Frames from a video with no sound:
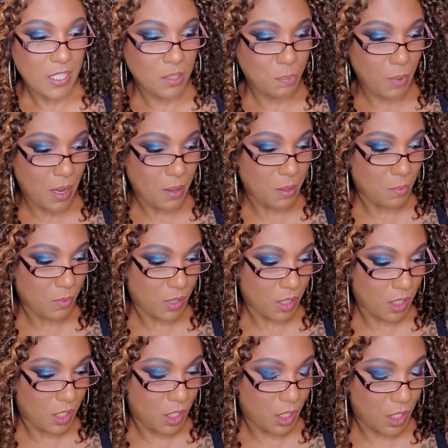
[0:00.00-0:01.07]
It's probably really
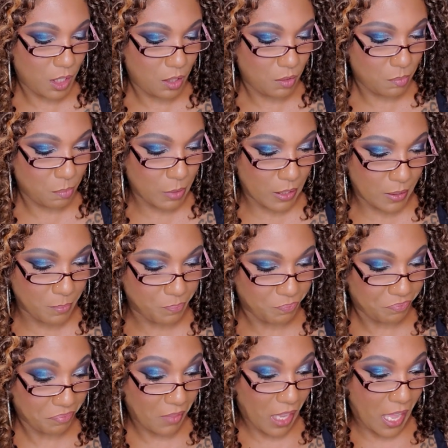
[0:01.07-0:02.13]
cute, but
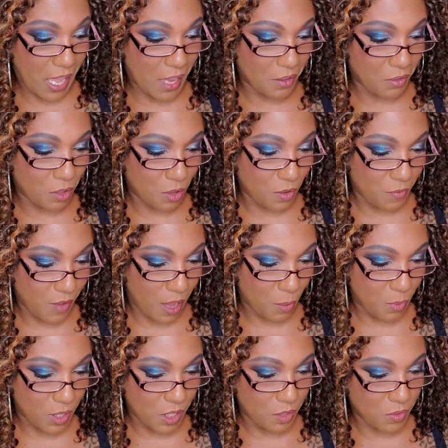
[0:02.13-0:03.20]
I don't know if I
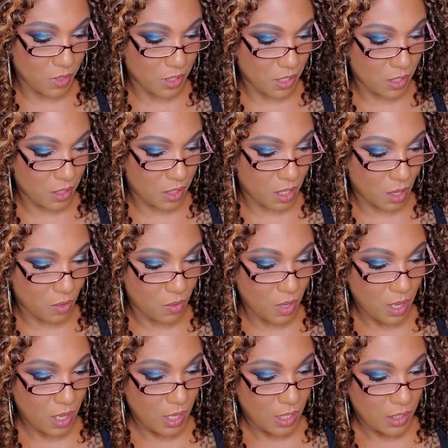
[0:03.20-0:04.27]
would use it. So
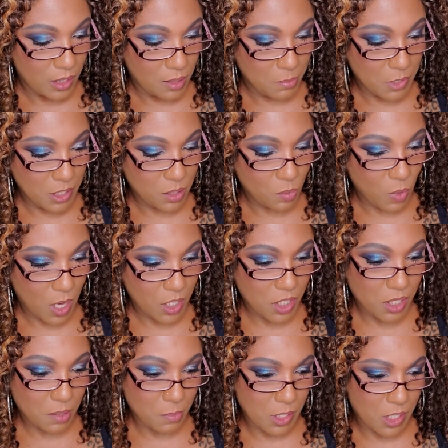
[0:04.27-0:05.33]
let me swatch
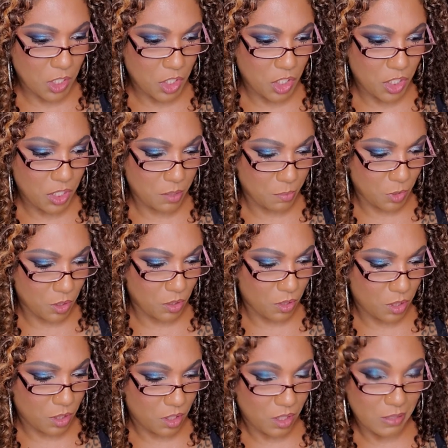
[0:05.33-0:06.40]
some of these
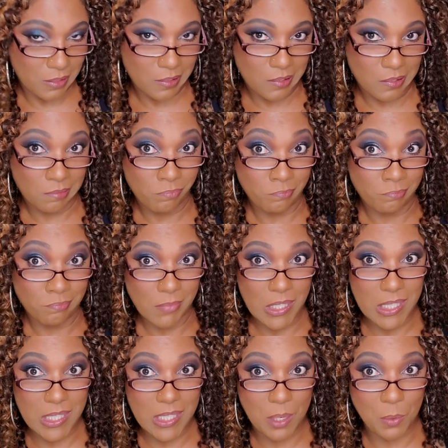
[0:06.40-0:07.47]
shimmers and just
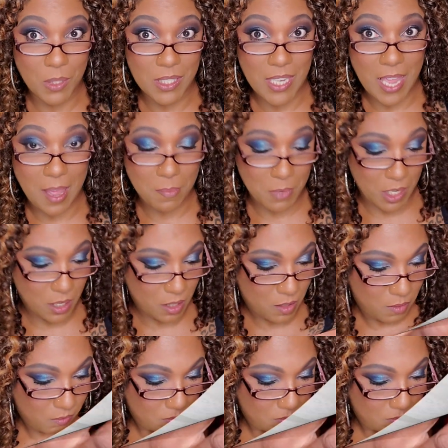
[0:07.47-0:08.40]
see what's happening.